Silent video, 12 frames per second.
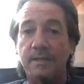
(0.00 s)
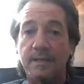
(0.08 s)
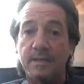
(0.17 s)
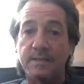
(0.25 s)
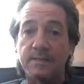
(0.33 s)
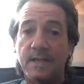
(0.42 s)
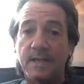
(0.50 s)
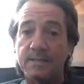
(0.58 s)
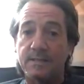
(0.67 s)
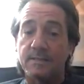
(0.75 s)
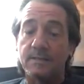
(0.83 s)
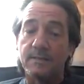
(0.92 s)
In
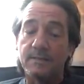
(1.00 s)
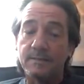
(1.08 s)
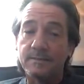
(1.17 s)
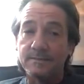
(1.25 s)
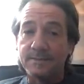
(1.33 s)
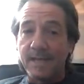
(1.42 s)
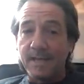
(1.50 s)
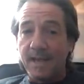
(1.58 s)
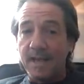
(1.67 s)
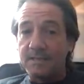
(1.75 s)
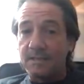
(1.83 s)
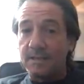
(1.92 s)
today's day and
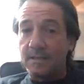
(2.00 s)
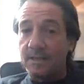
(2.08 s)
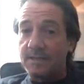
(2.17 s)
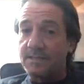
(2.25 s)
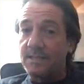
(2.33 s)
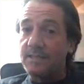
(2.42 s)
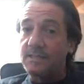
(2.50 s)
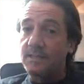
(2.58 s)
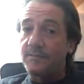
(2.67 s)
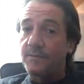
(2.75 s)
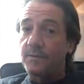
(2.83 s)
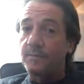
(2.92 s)
age, I think it's
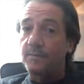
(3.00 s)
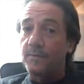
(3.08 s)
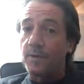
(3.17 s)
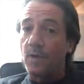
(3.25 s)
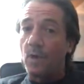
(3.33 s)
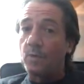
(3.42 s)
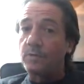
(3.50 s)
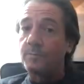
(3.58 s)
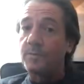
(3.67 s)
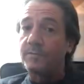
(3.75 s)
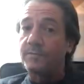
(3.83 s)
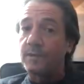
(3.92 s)
easier for holding
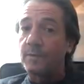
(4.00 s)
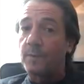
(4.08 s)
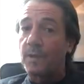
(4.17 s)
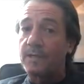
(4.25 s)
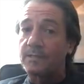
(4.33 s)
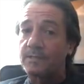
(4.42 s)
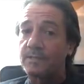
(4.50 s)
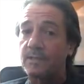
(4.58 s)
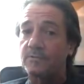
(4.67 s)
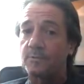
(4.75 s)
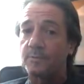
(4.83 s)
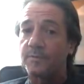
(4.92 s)
midfield players and
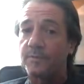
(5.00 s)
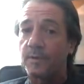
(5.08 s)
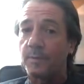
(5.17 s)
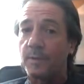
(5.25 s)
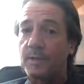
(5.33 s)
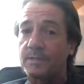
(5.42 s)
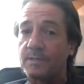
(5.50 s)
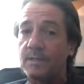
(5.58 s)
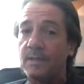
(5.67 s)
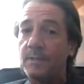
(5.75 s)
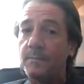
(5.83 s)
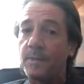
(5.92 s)
central midfield players
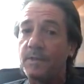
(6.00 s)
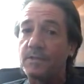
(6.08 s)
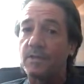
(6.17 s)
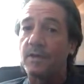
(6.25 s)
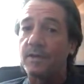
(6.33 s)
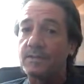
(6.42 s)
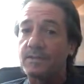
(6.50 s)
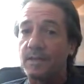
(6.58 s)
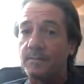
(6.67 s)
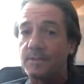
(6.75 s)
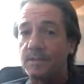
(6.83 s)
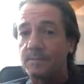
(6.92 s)
because a lot of the
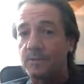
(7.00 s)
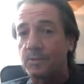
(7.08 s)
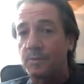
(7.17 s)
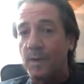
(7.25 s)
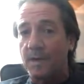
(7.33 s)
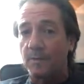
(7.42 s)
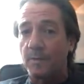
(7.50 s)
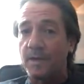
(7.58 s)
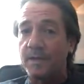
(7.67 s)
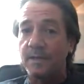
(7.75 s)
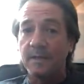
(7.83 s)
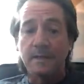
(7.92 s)
time teams just back
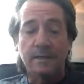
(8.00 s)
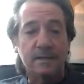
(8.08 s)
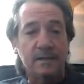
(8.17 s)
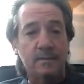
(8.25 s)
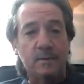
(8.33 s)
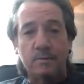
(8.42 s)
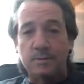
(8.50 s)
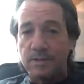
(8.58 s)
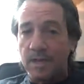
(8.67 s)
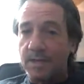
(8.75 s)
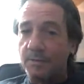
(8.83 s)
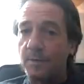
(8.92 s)
away, you end up going
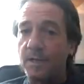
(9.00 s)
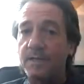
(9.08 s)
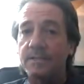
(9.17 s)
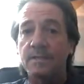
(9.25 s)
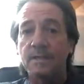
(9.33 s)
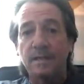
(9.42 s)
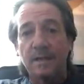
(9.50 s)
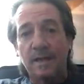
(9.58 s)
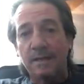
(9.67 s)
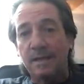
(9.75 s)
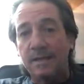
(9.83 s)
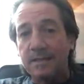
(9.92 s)
sideways.
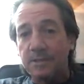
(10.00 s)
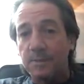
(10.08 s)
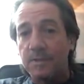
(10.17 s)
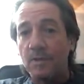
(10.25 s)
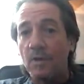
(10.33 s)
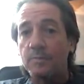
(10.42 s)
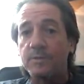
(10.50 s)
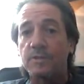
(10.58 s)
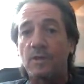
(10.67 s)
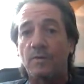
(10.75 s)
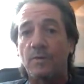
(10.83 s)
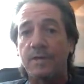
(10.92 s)
At least with Nobbs, he's
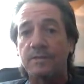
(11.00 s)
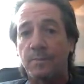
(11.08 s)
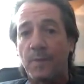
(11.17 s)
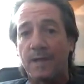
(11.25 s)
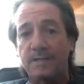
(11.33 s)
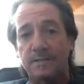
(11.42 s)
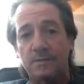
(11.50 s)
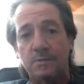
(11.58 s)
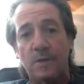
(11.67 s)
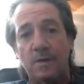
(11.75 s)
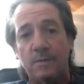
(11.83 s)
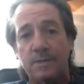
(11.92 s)
got a range of passing as
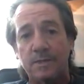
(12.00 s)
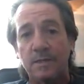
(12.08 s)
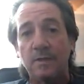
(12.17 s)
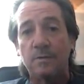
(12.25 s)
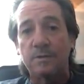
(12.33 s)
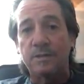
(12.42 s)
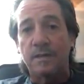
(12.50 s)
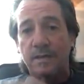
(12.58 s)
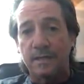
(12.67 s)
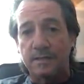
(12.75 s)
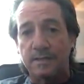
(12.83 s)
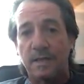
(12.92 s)
well, which I
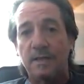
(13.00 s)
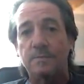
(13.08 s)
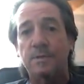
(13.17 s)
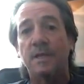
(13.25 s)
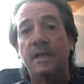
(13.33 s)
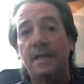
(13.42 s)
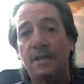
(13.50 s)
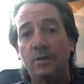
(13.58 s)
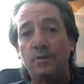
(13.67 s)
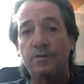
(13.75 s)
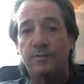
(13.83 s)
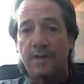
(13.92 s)
think at times he
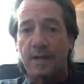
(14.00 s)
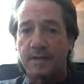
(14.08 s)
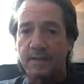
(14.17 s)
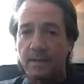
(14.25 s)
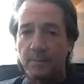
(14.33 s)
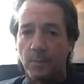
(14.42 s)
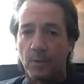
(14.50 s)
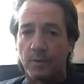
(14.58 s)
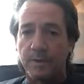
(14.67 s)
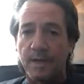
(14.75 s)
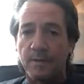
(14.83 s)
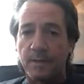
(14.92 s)
looks for that killer ball
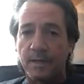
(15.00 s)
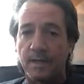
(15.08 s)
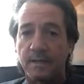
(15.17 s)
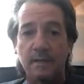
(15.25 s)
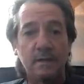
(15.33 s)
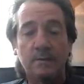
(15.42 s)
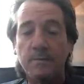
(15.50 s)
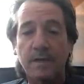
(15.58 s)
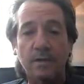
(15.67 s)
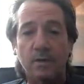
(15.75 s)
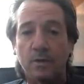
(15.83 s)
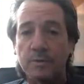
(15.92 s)
now and again.
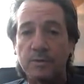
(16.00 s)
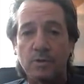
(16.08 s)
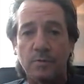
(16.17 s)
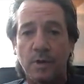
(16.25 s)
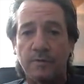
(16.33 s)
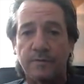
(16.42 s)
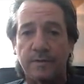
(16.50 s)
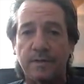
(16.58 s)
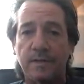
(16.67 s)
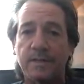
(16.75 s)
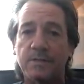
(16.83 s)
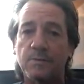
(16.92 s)
May not always come off, and I
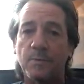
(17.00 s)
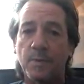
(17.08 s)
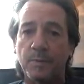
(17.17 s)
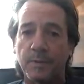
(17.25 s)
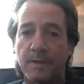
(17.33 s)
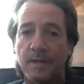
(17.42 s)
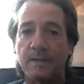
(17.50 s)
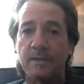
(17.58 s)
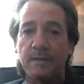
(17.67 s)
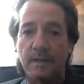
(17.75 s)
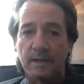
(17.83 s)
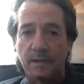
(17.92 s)
think that's when people get
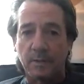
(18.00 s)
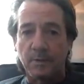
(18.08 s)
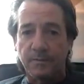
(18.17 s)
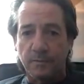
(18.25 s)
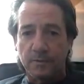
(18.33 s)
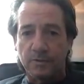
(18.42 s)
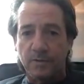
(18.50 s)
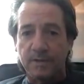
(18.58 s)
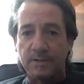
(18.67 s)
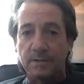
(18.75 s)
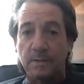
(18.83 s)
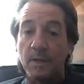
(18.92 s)
a little bit
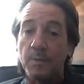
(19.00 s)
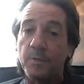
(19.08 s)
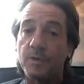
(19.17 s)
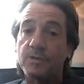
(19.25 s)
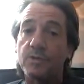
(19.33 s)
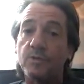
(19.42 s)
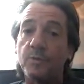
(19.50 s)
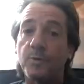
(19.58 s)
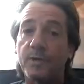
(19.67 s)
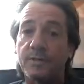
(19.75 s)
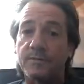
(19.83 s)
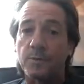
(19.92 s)
frustrated because the new
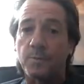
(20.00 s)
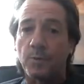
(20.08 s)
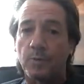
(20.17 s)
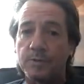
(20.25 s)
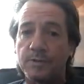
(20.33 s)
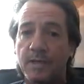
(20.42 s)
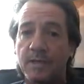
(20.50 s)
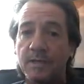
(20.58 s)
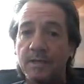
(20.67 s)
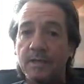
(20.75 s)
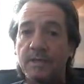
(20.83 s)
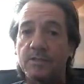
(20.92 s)
breed of supporter
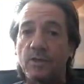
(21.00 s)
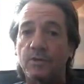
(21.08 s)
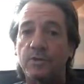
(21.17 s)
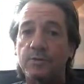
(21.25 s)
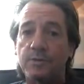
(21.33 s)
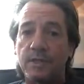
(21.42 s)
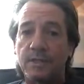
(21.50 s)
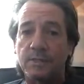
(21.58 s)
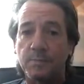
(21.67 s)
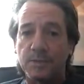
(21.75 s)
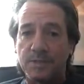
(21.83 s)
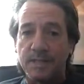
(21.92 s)
has got used to
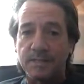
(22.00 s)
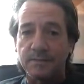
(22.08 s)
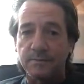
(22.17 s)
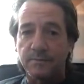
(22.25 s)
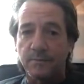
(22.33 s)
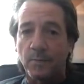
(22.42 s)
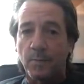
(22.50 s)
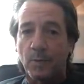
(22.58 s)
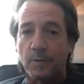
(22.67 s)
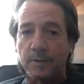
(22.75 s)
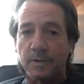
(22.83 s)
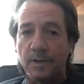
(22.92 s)
this possession
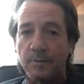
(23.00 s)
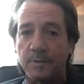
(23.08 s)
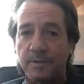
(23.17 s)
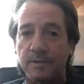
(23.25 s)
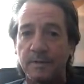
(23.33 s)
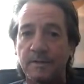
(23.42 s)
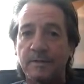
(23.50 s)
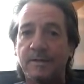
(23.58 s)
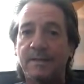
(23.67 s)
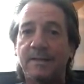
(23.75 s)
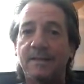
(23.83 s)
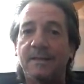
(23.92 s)
football, you know, and
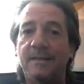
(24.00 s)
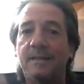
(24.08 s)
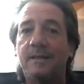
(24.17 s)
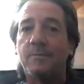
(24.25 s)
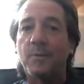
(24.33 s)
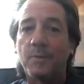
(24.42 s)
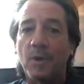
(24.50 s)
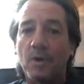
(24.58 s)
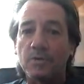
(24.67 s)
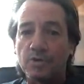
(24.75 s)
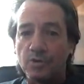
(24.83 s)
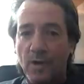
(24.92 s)
yeah. People
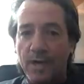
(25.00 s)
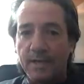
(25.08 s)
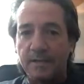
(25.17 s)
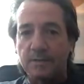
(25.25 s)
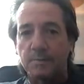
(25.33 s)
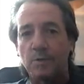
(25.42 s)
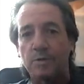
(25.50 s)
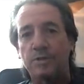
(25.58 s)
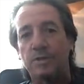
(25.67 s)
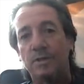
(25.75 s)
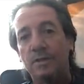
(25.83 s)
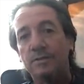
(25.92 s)
aren't trying as
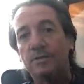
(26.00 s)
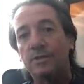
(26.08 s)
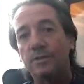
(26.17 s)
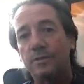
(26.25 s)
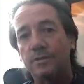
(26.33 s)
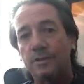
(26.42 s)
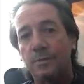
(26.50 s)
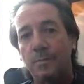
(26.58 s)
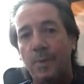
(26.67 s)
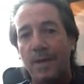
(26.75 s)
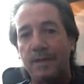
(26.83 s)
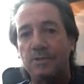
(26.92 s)
much to
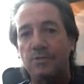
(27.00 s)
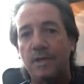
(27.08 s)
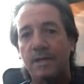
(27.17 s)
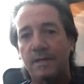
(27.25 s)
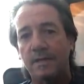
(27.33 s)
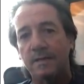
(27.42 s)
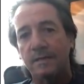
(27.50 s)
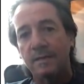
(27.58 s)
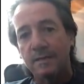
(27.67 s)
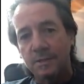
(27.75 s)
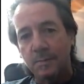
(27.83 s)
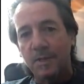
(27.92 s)
penetrate and
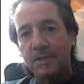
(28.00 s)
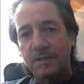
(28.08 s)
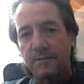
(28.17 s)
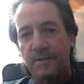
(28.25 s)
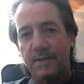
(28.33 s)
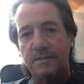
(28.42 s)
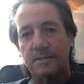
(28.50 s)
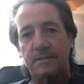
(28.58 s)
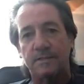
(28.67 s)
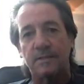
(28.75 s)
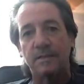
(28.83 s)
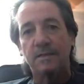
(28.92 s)
split
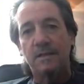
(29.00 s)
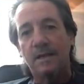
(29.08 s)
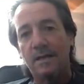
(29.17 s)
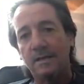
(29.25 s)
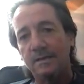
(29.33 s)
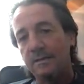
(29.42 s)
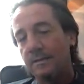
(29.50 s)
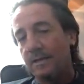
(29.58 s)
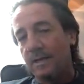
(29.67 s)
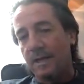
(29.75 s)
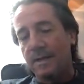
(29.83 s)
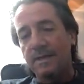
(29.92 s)
defenses, and
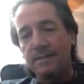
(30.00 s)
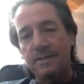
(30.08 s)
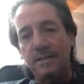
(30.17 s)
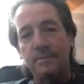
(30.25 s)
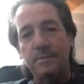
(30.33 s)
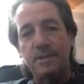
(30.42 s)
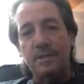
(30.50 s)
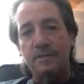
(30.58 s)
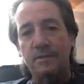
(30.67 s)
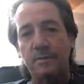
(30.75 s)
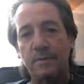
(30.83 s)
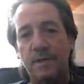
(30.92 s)
I see him still
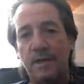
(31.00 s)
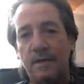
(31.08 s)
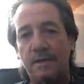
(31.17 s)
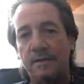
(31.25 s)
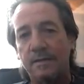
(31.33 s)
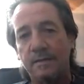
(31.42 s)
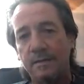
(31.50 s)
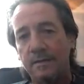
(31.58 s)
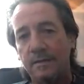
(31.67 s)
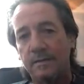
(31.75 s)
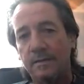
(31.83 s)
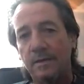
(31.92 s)
doing that, and
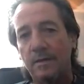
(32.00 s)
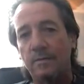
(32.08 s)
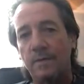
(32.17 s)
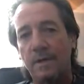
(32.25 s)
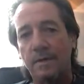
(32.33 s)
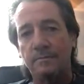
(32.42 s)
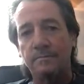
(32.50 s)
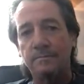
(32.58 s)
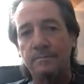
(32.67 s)
you know,